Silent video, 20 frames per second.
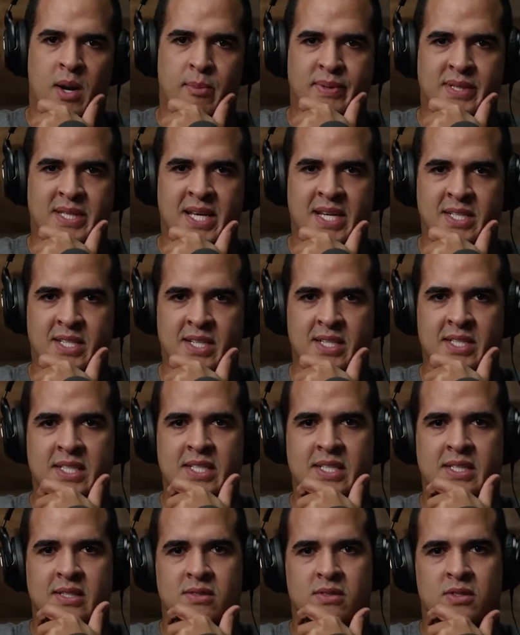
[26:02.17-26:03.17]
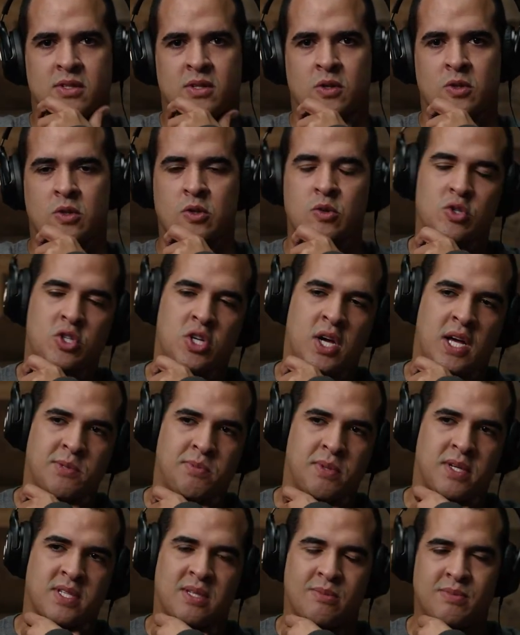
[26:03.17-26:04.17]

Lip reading: potentially, you know, lose shots because I'm